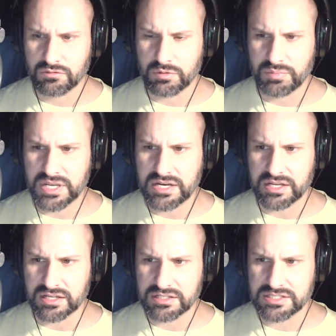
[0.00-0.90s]

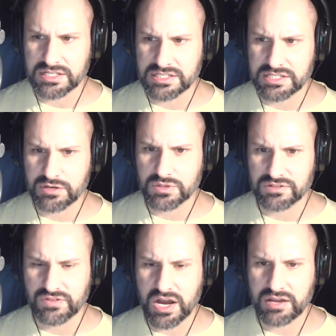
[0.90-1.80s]
repeating since he was
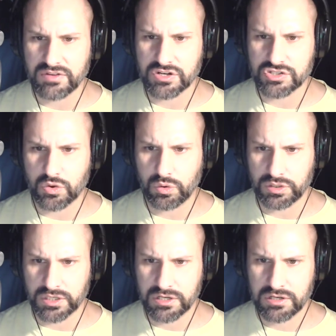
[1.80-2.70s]
5 years
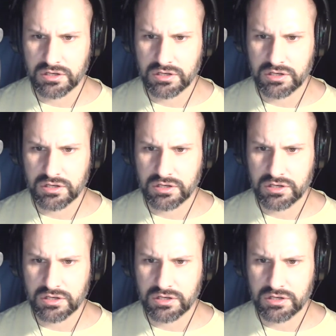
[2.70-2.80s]
old,